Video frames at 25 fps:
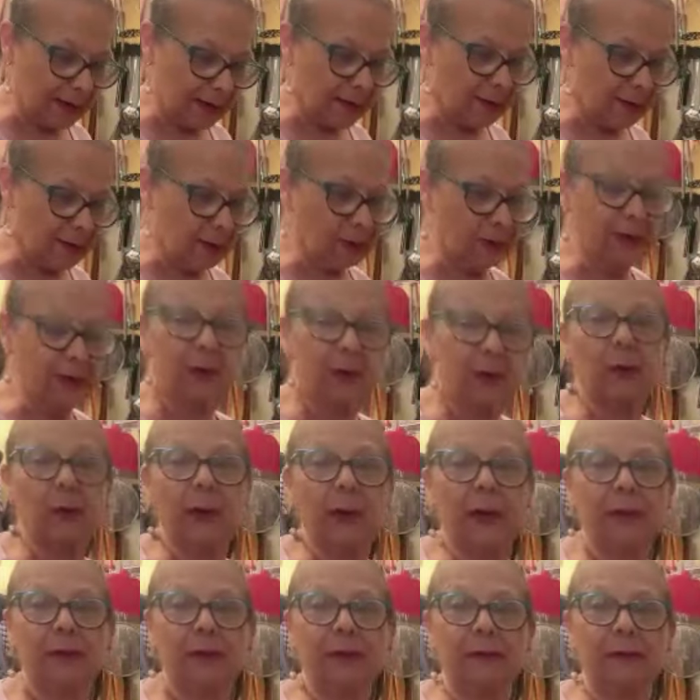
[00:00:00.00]
and on the
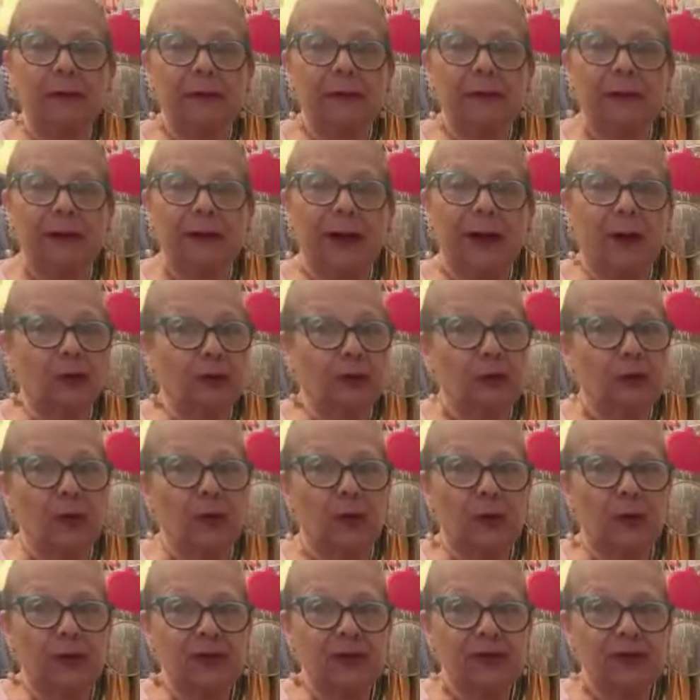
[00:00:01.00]
grill
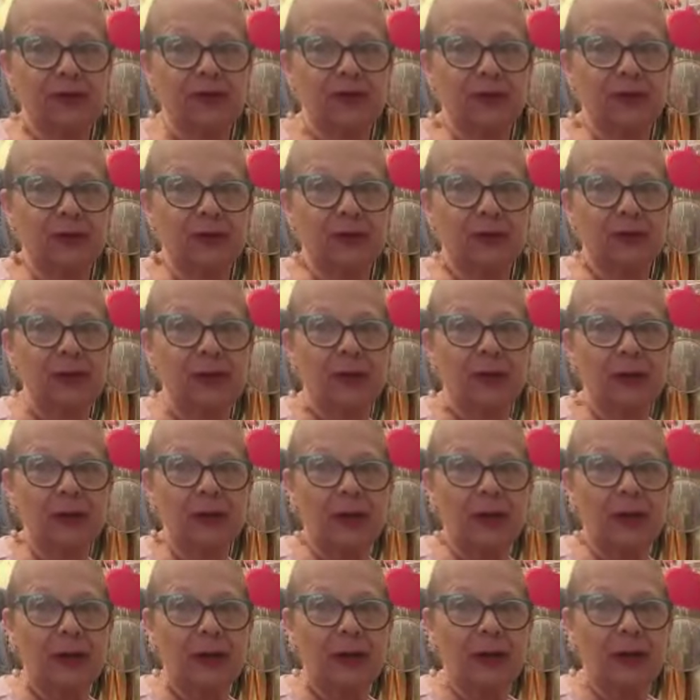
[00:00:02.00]
outdoors
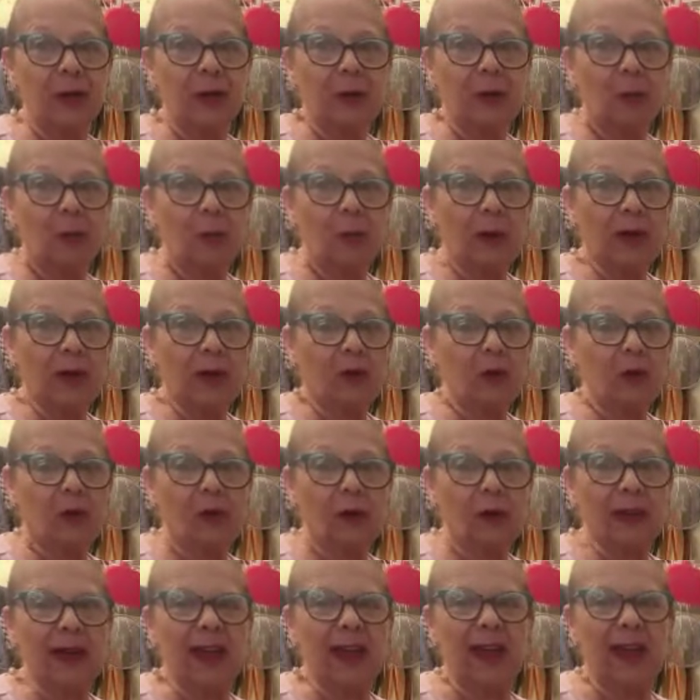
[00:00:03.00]
we
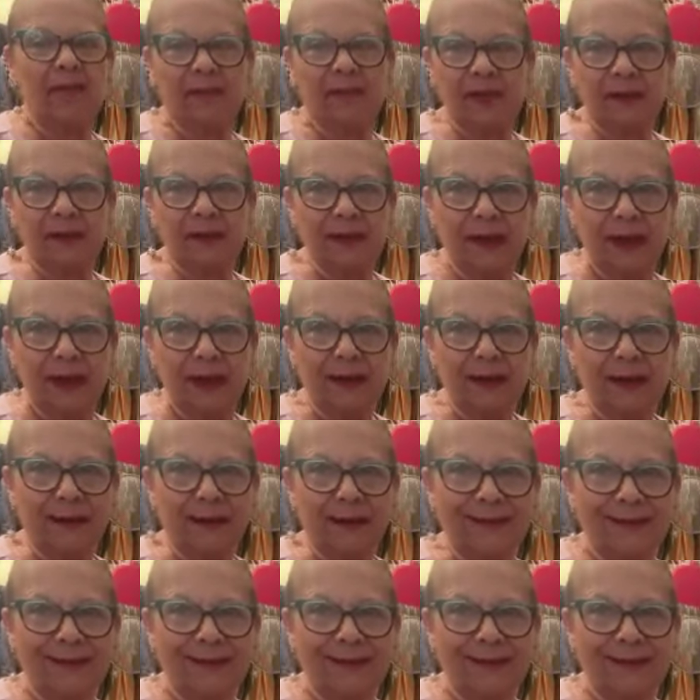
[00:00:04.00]
cook everything.